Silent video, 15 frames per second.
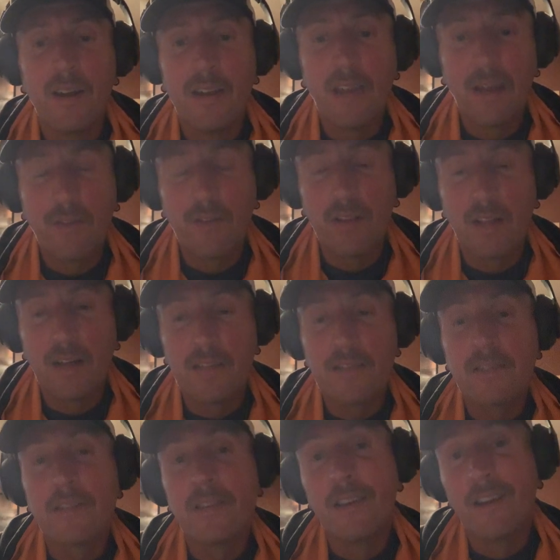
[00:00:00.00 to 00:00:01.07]

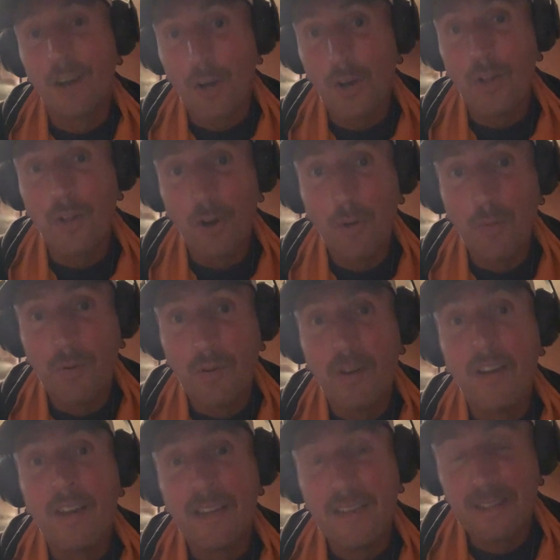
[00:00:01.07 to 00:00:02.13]
Nevertheless, Earl Ober
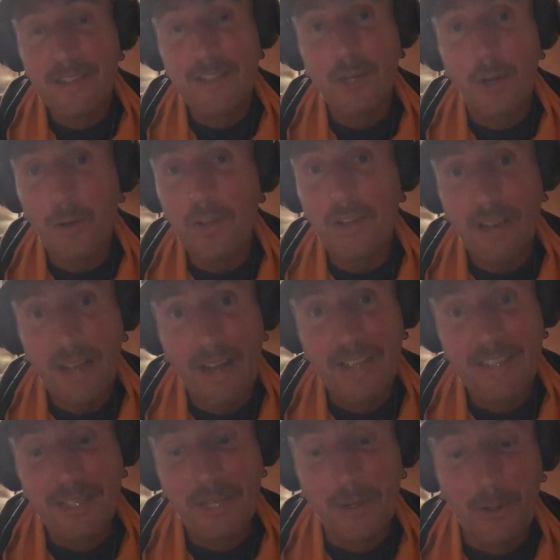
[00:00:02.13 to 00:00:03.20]
is totally an
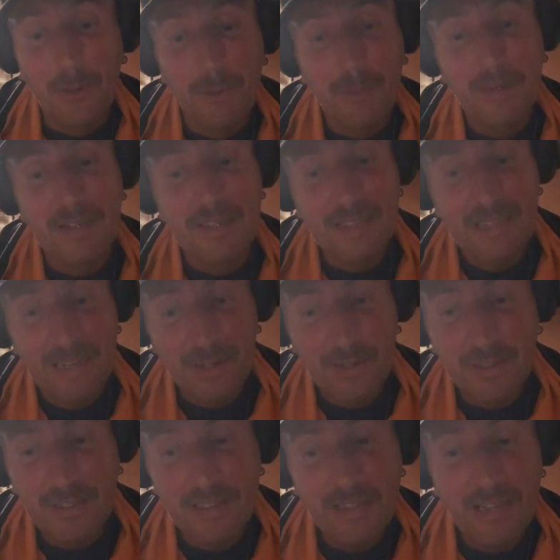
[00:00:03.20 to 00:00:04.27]
asshole because he
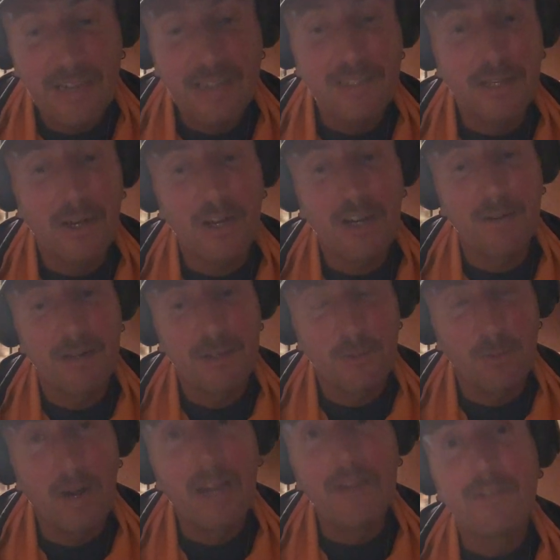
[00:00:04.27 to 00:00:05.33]
hears these guys talking about his
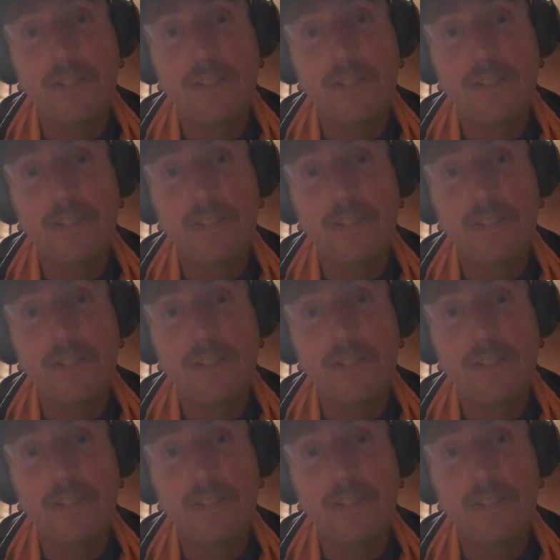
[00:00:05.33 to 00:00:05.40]
wife.